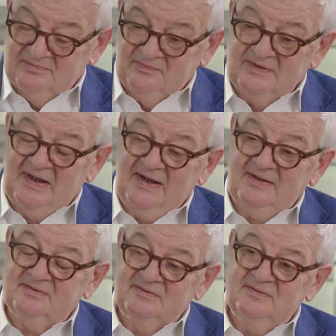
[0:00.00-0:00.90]
will
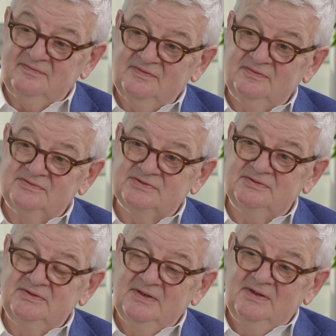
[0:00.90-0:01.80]
act in the
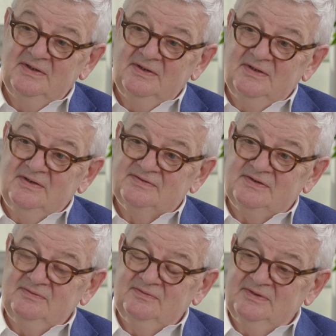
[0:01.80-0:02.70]
future.
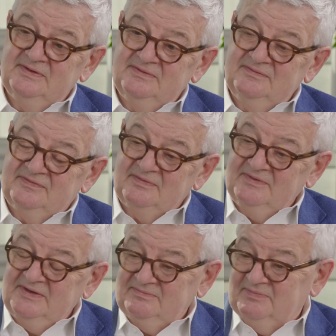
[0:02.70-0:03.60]
So
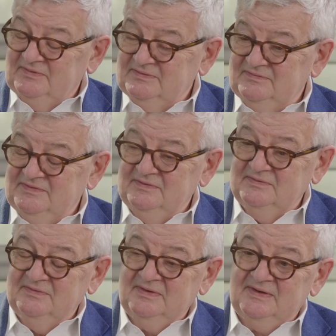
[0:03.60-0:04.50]
from that point of
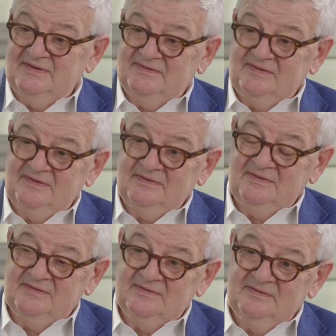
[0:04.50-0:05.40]
view, I think